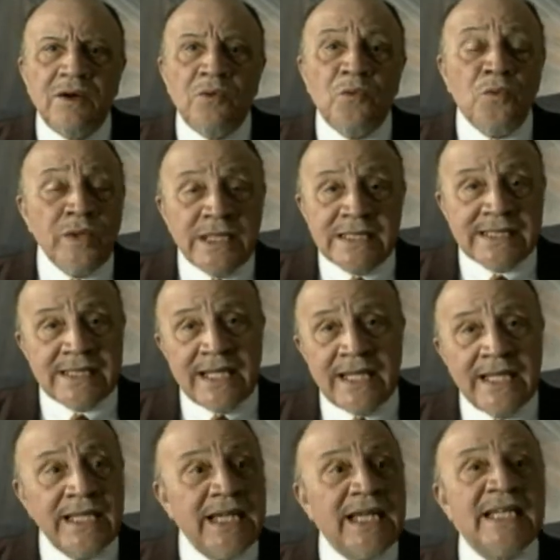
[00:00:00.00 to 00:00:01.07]
We
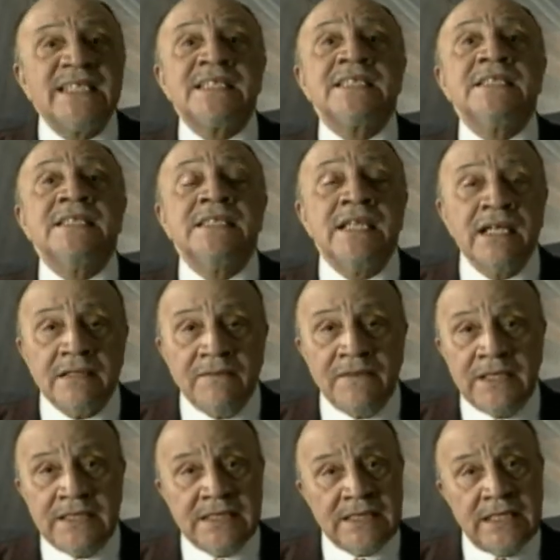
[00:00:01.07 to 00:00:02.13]
say it's none of
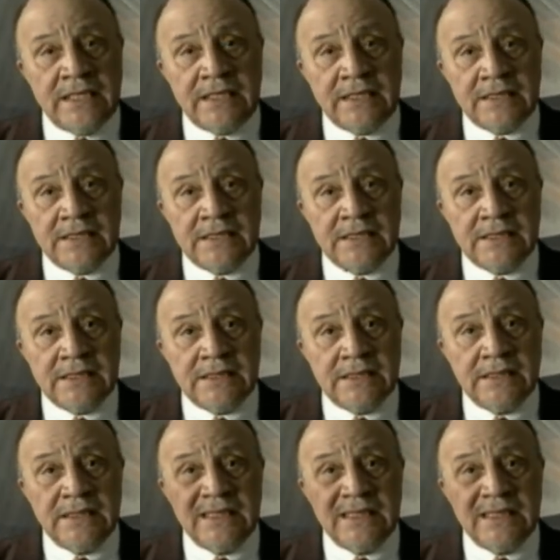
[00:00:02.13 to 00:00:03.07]
these things.